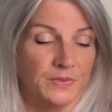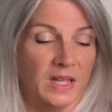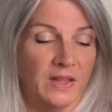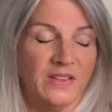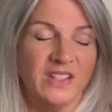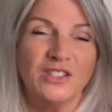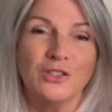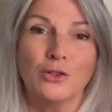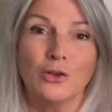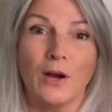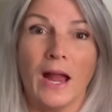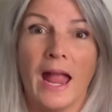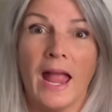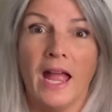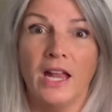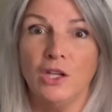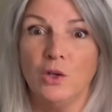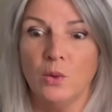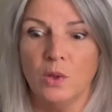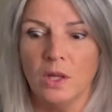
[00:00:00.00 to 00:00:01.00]
And this is her
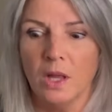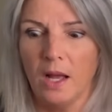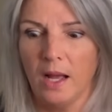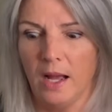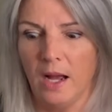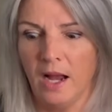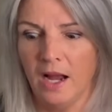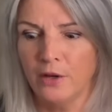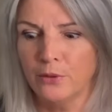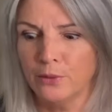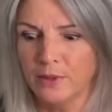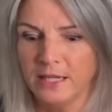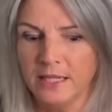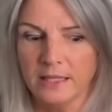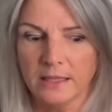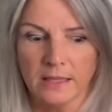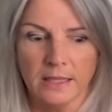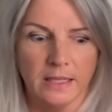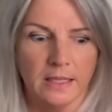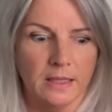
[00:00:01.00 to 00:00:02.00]
annual Irene
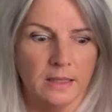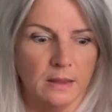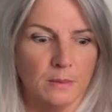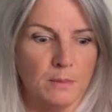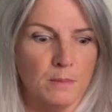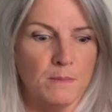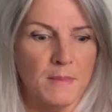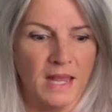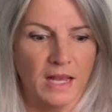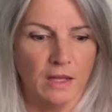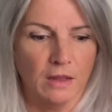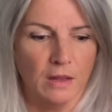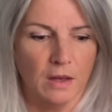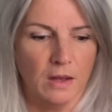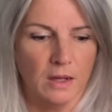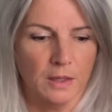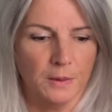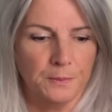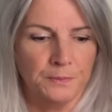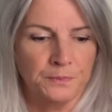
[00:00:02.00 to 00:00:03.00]
Lynn make-along.